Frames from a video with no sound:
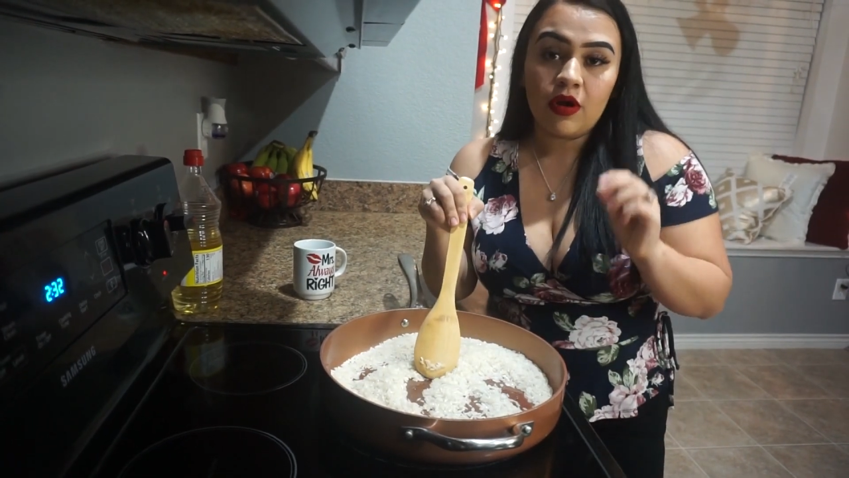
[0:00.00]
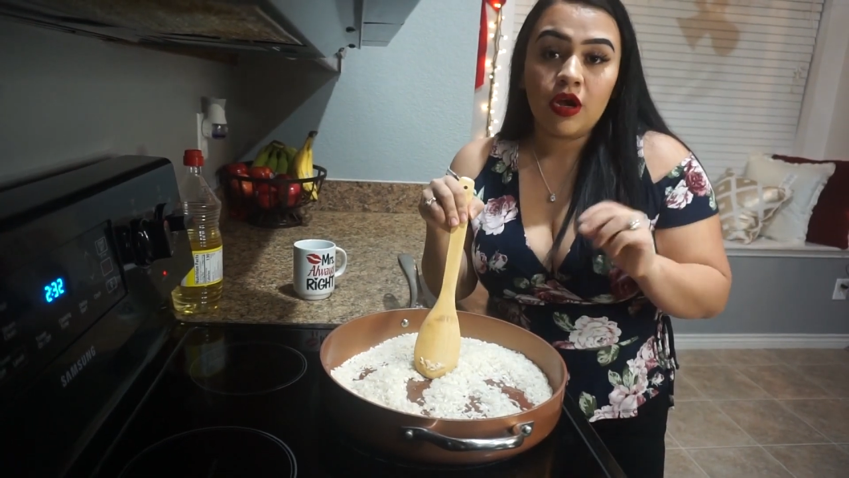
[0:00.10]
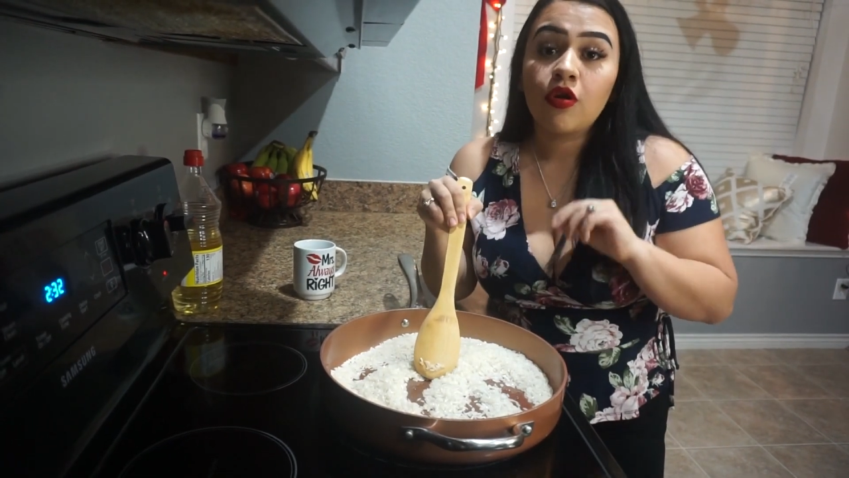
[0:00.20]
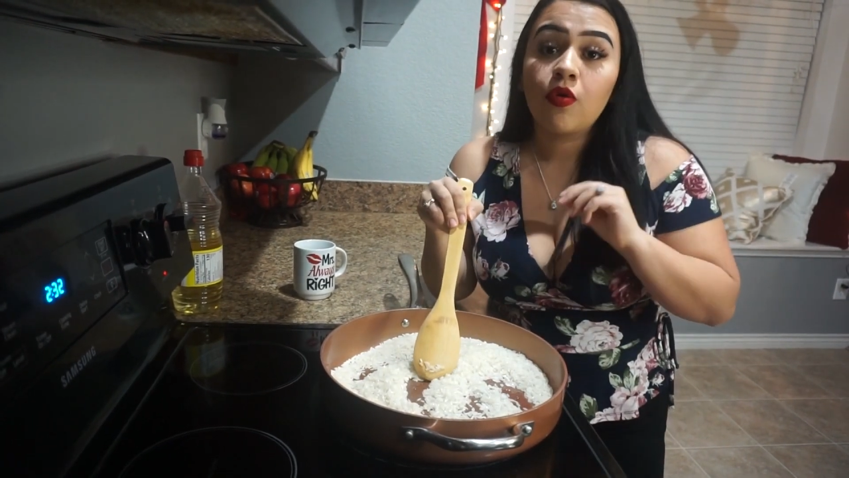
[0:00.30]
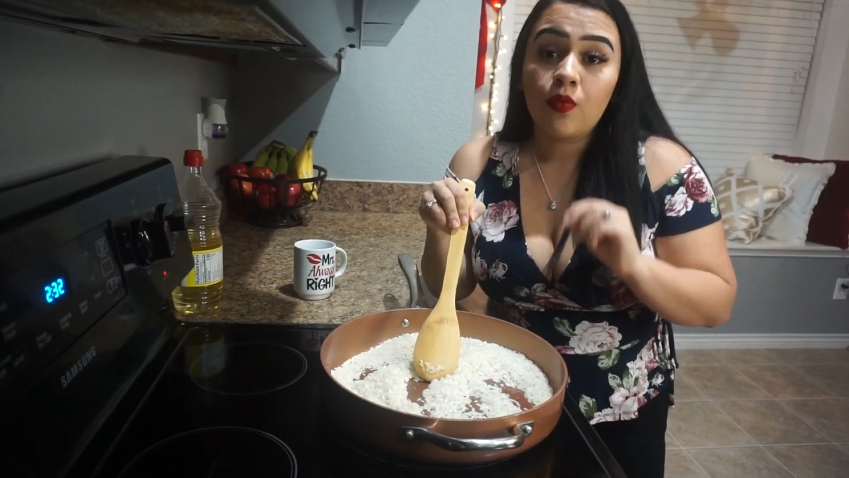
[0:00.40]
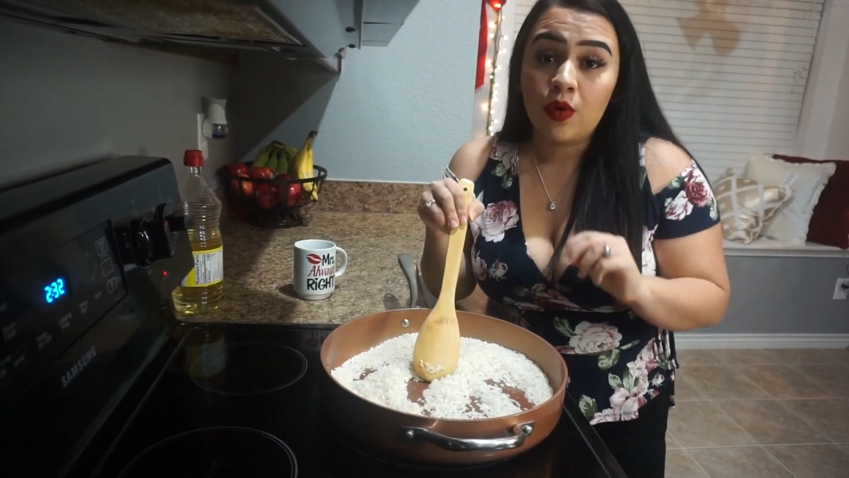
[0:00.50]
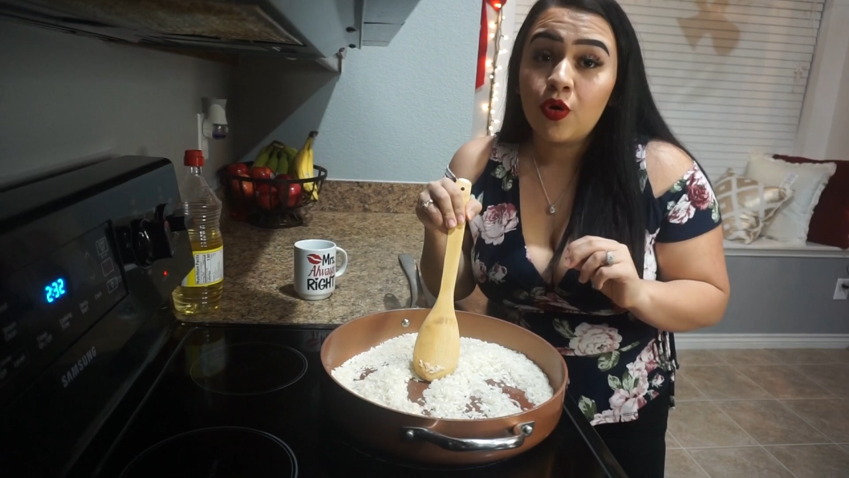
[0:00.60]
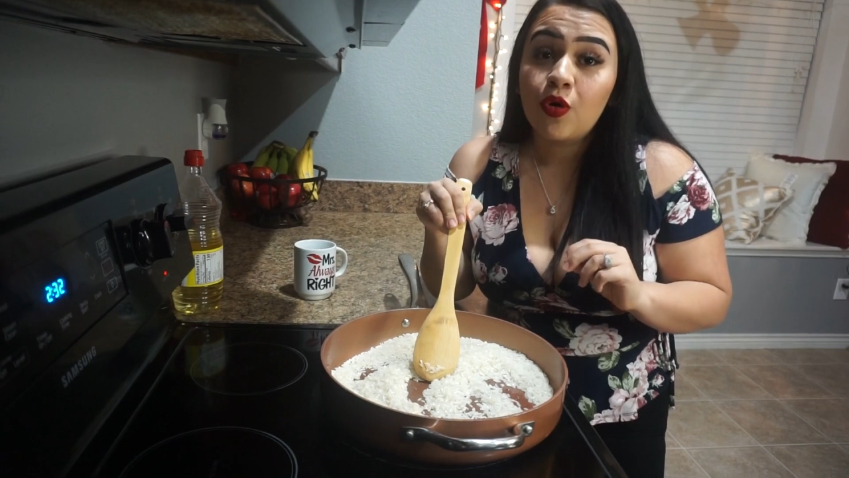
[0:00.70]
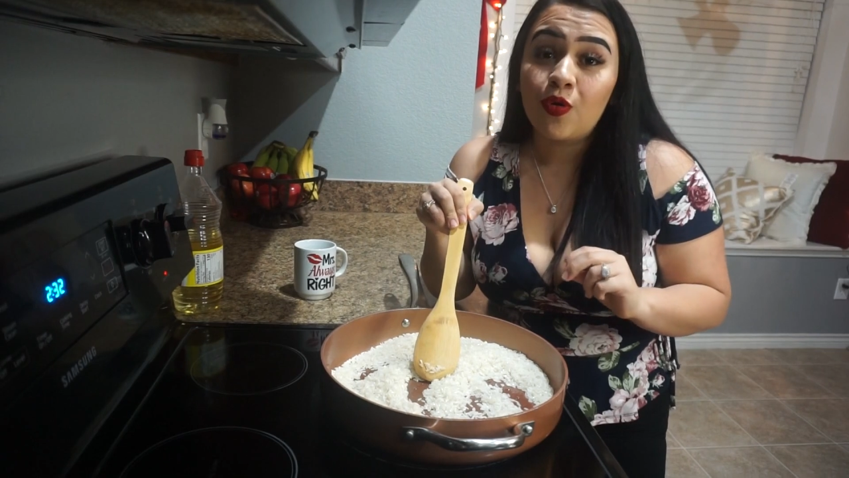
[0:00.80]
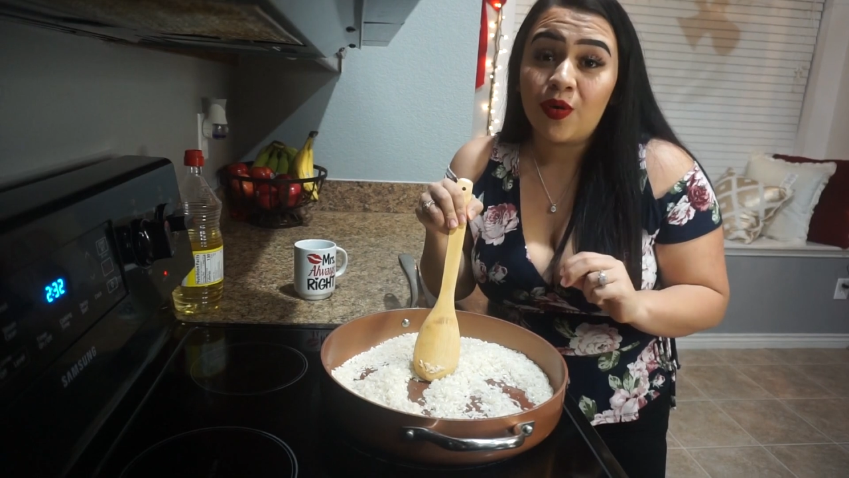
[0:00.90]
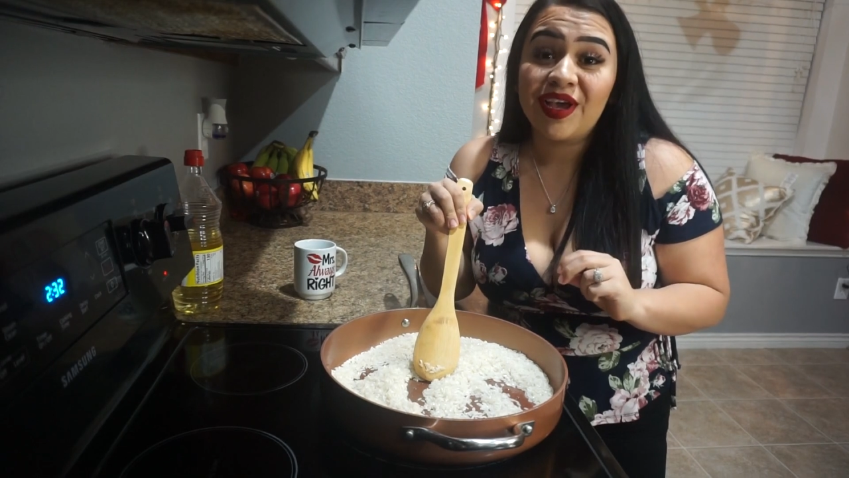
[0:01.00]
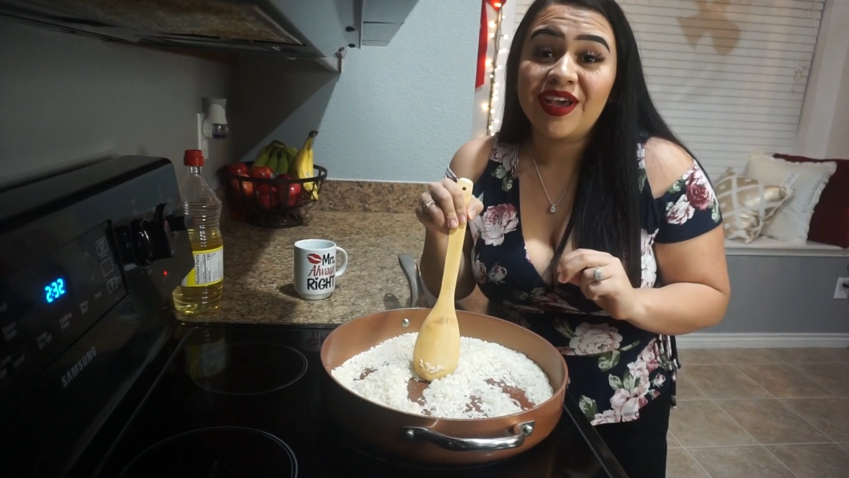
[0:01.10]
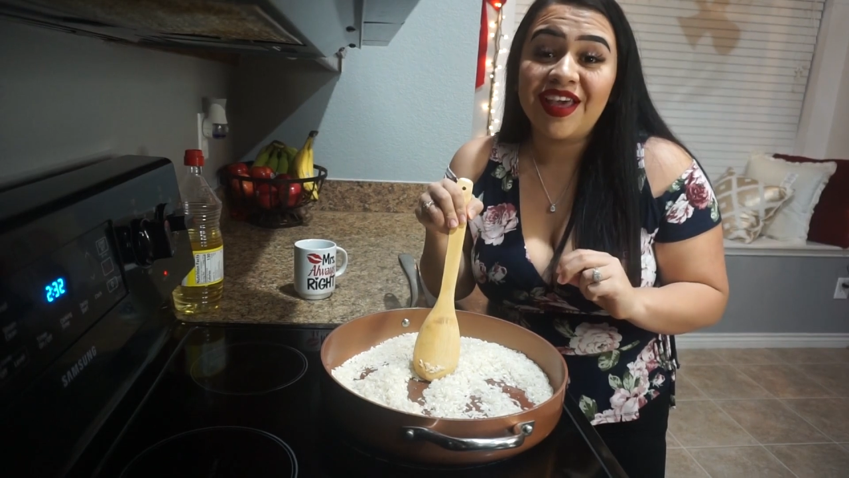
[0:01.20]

to 100 real quick,